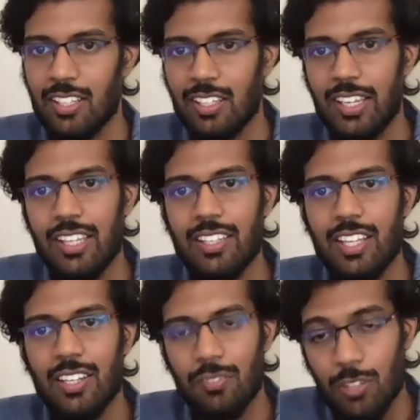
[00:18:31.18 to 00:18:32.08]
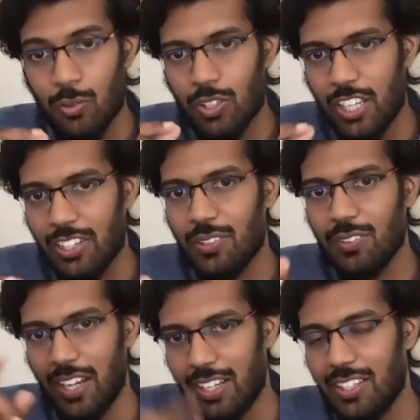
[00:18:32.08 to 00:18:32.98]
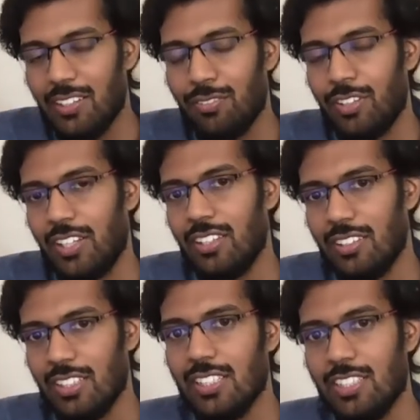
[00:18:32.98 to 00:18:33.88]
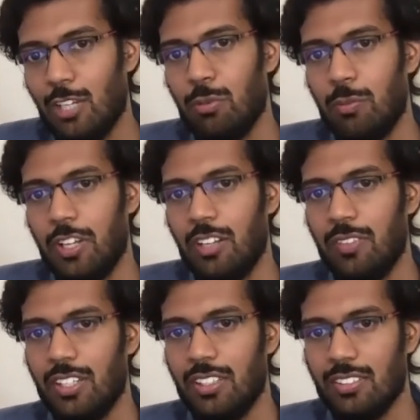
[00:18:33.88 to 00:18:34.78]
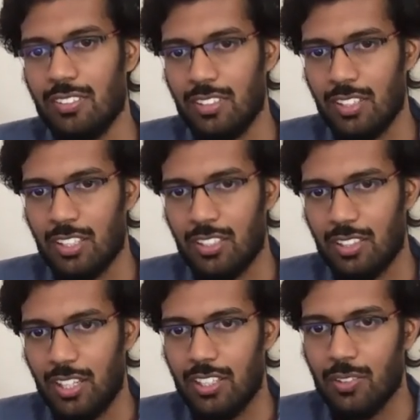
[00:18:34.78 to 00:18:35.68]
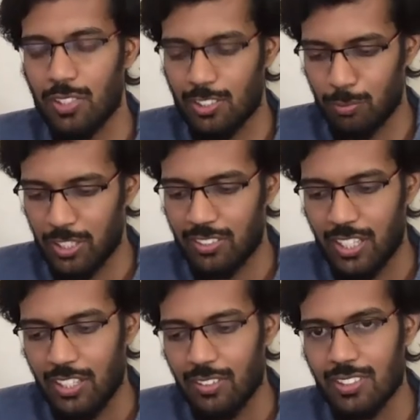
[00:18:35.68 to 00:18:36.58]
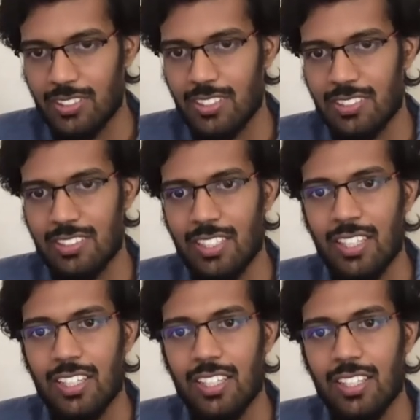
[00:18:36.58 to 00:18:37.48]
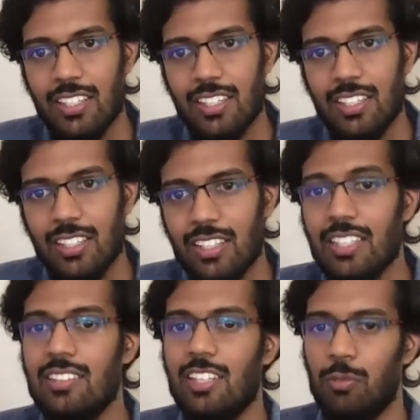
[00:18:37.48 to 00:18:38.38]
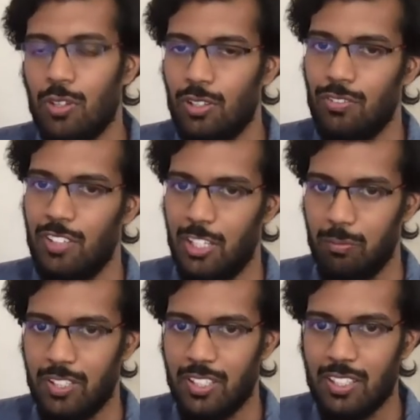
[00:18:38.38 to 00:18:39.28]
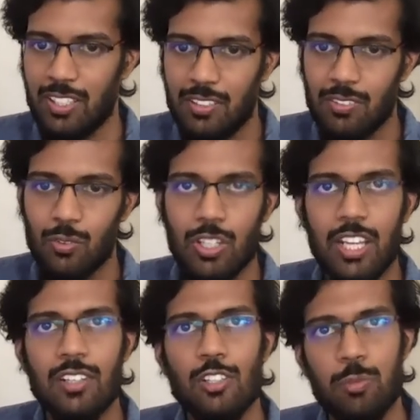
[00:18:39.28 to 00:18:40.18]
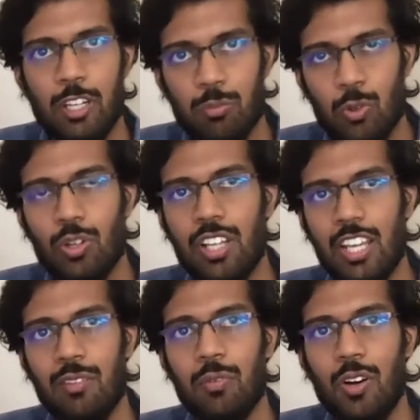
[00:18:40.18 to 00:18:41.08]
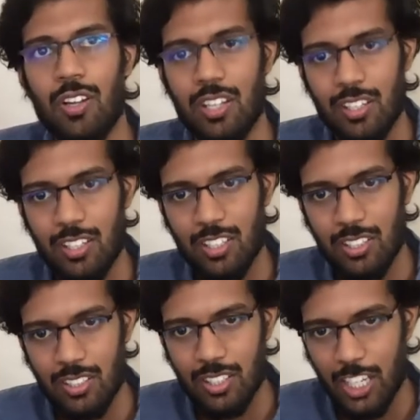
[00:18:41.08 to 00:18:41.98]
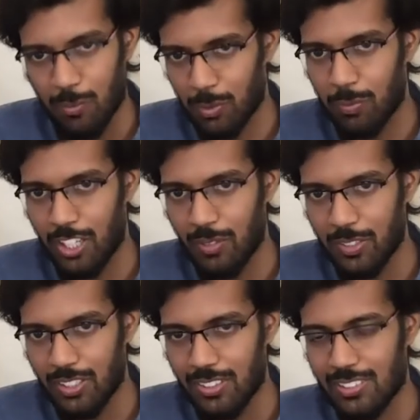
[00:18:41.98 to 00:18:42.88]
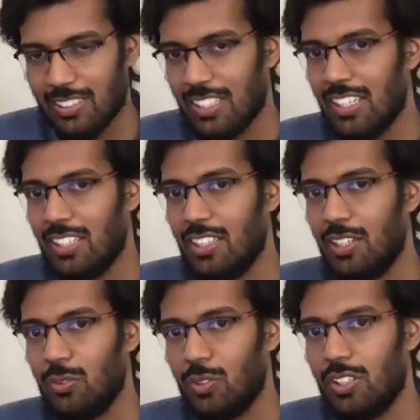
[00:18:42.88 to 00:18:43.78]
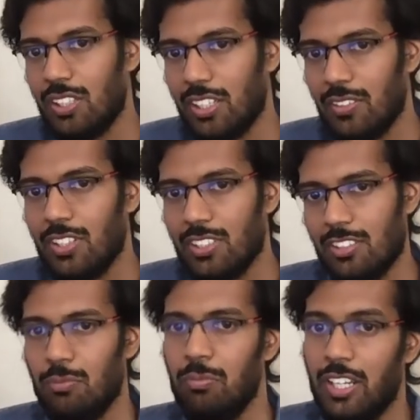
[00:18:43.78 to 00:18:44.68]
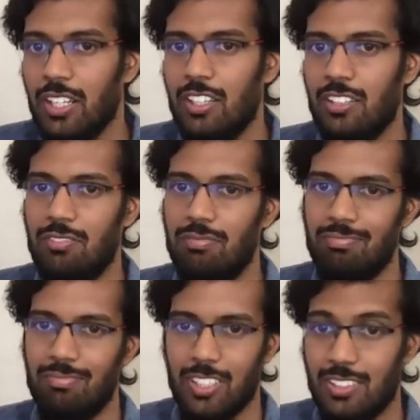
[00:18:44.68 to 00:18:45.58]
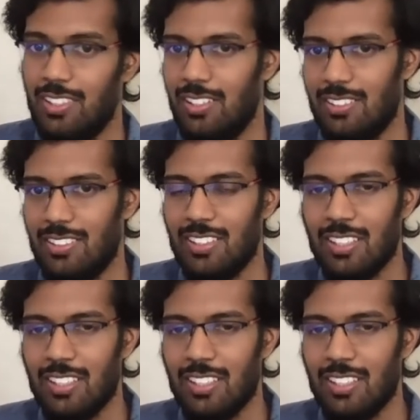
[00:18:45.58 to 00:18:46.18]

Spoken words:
And then we would like to identify these hyperparameters that give us best accuracies in least amount of time. We would like to spend more time on the hyperparameters that would give us better results.